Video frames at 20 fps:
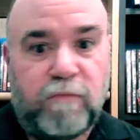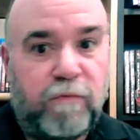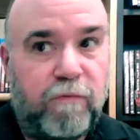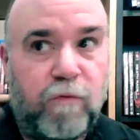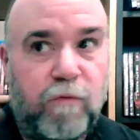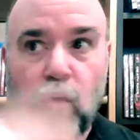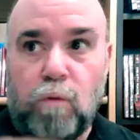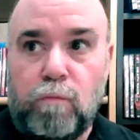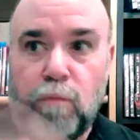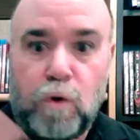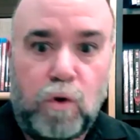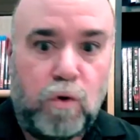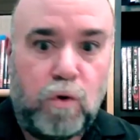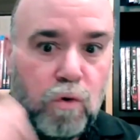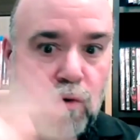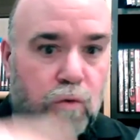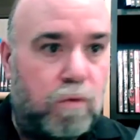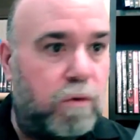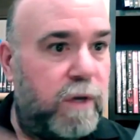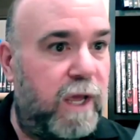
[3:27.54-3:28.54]
Full
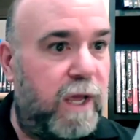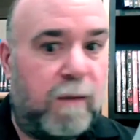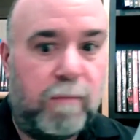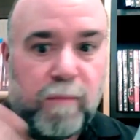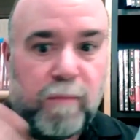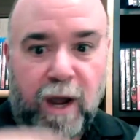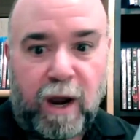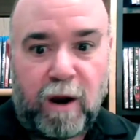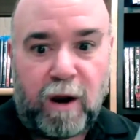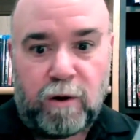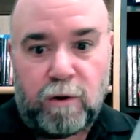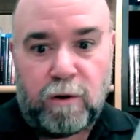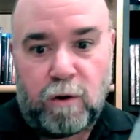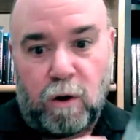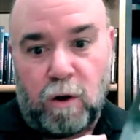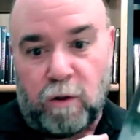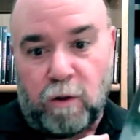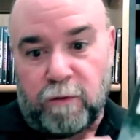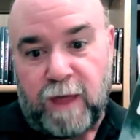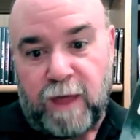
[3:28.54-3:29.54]
Moon, Empire, and
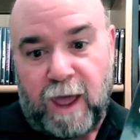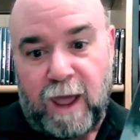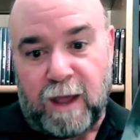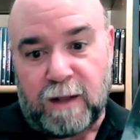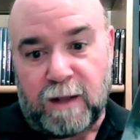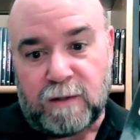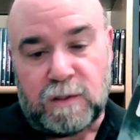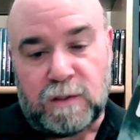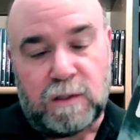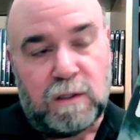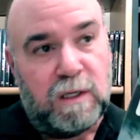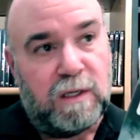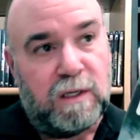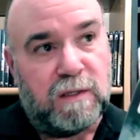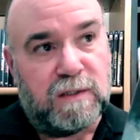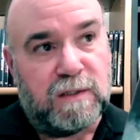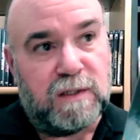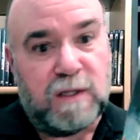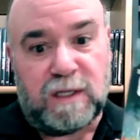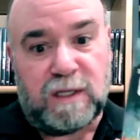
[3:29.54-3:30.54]
all that,
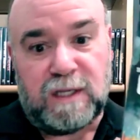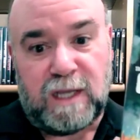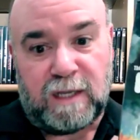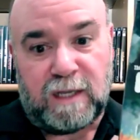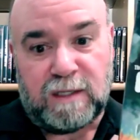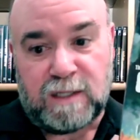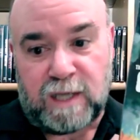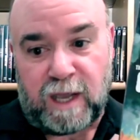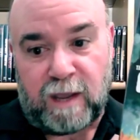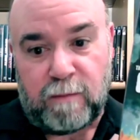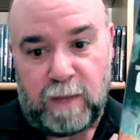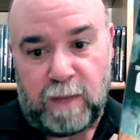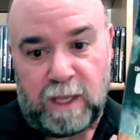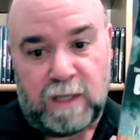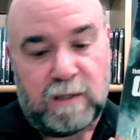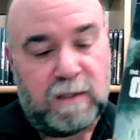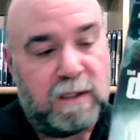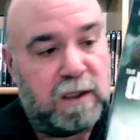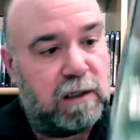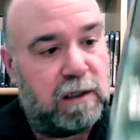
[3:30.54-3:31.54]
is The Daytime
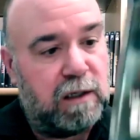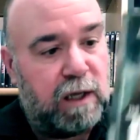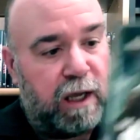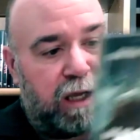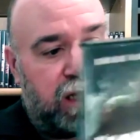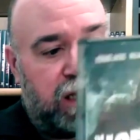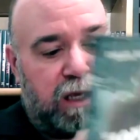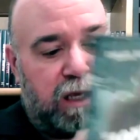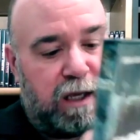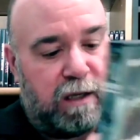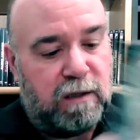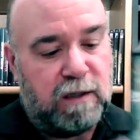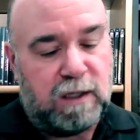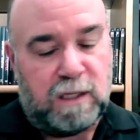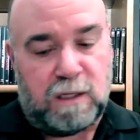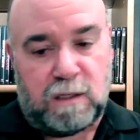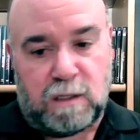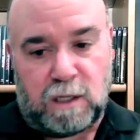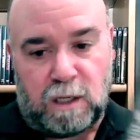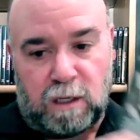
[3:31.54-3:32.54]
Ended, and he
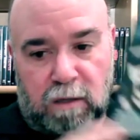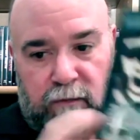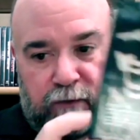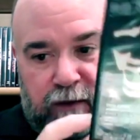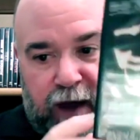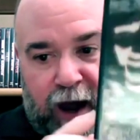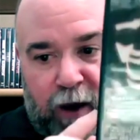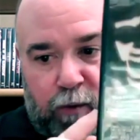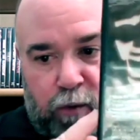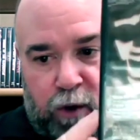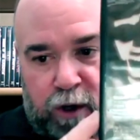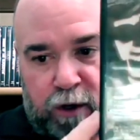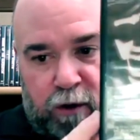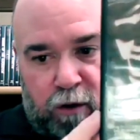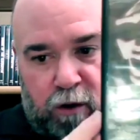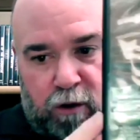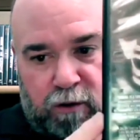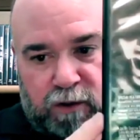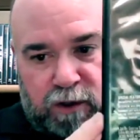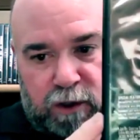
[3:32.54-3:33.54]
did that one
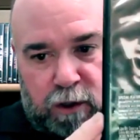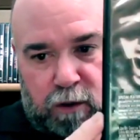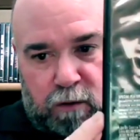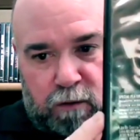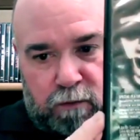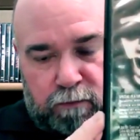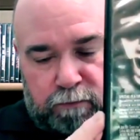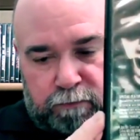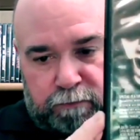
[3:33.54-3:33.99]
also.